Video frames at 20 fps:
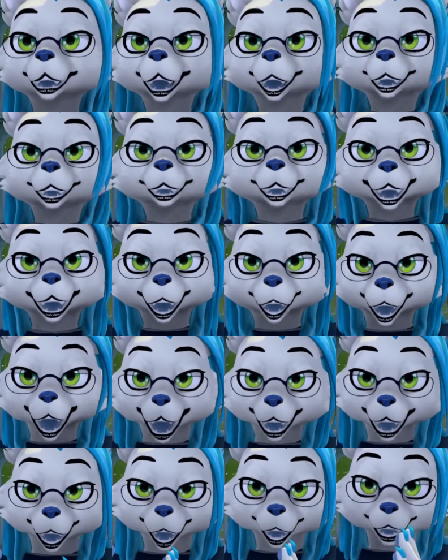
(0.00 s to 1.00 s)
Oh
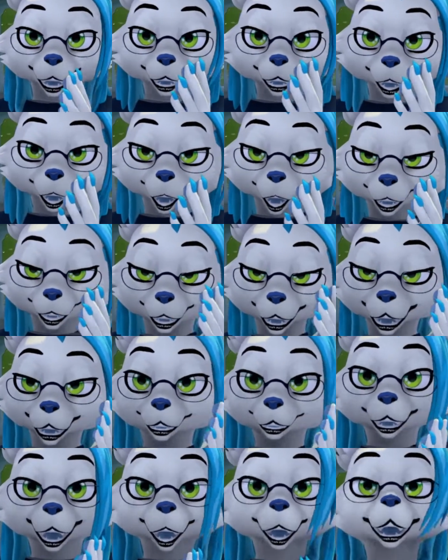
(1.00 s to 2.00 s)
god. Oh no, she's
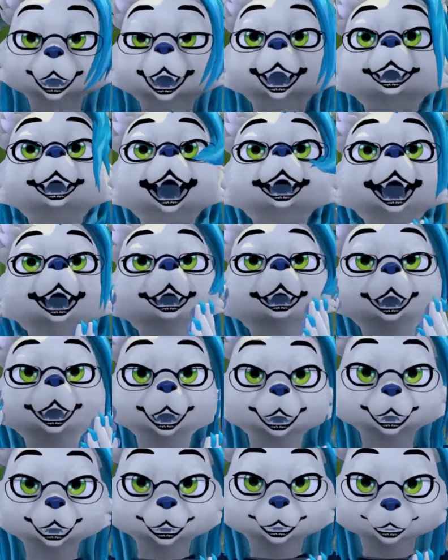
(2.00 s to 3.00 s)
so incredibly
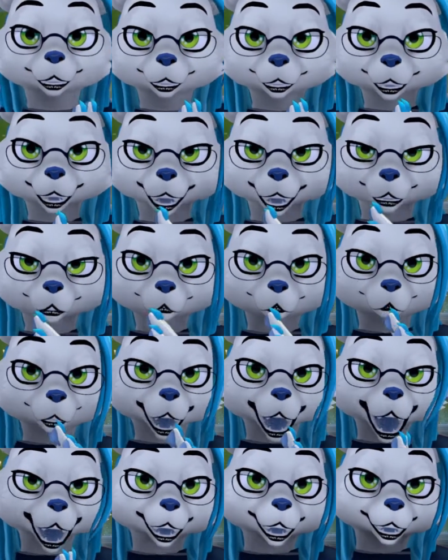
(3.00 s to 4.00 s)
based.
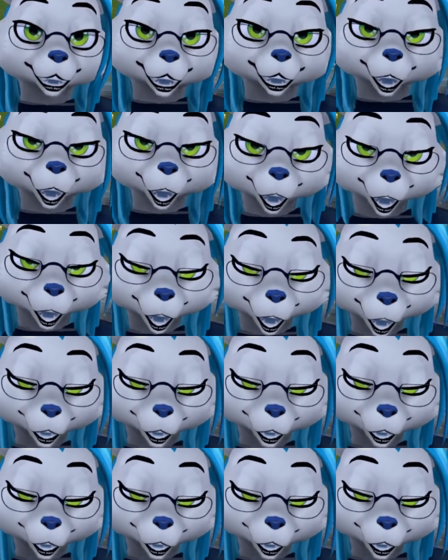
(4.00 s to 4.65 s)
Oh no.